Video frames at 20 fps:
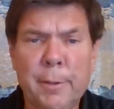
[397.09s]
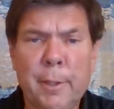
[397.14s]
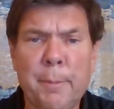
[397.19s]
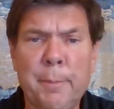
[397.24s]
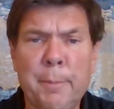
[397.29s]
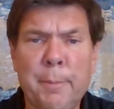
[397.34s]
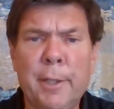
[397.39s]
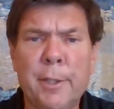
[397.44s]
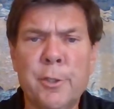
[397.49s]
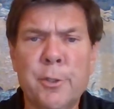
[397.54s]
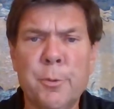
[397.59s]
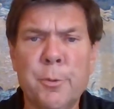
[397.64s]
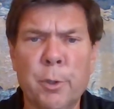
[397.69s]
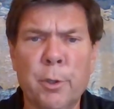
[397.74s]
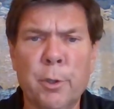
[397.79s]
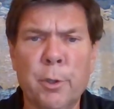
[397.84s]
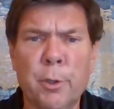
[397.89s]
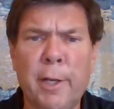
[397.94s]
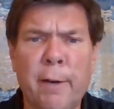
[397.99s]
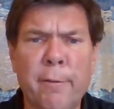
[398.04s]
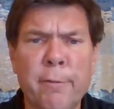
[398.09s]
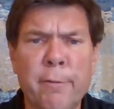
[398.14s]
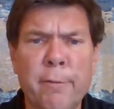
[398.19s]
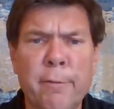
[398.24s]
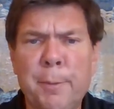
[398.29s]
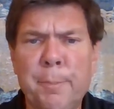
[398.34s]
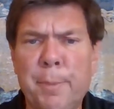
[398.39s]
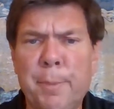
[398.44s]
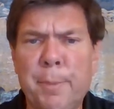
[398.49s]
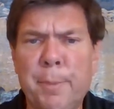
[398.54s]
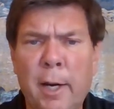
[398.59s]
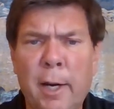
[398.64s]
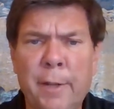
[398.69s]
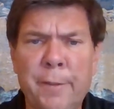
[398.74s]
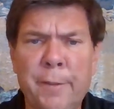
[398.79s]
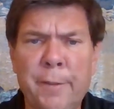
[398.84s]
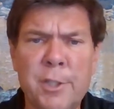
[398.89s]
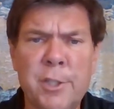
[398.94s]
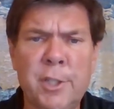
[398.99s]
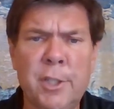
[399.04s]
I mean, it's world government
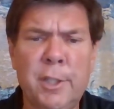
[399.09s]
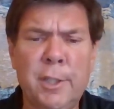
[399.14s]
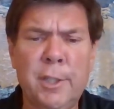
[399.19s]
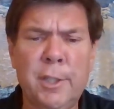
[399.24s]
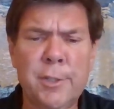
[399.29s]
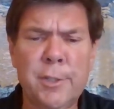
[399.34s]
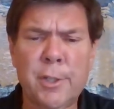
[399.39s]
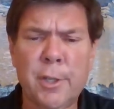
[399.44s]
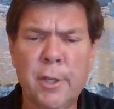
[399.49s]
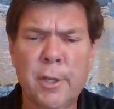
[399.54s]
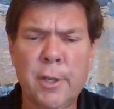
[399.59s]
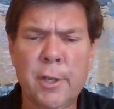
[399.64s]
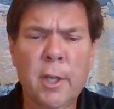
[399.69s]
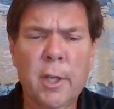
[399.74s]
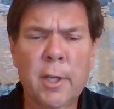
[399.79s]
behind the scenes.